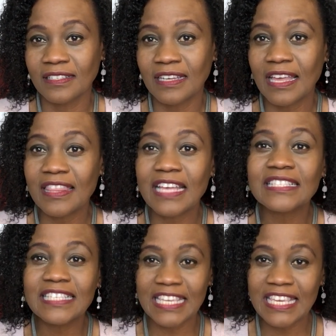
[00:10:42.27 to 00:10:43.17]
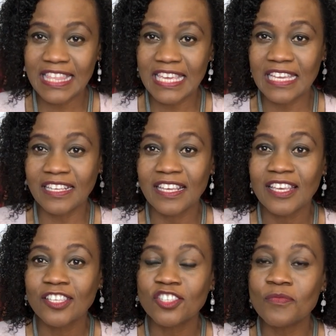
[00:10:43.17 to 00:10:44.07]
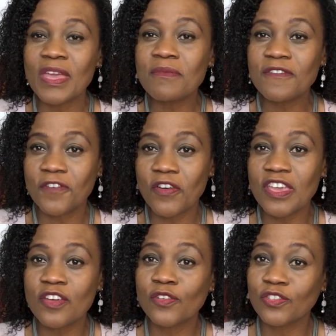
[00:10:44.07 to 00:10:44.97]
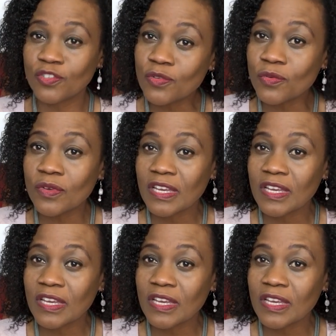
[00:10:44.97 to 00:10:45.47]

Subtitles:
And that's the key thing. So maybe for a year or 2,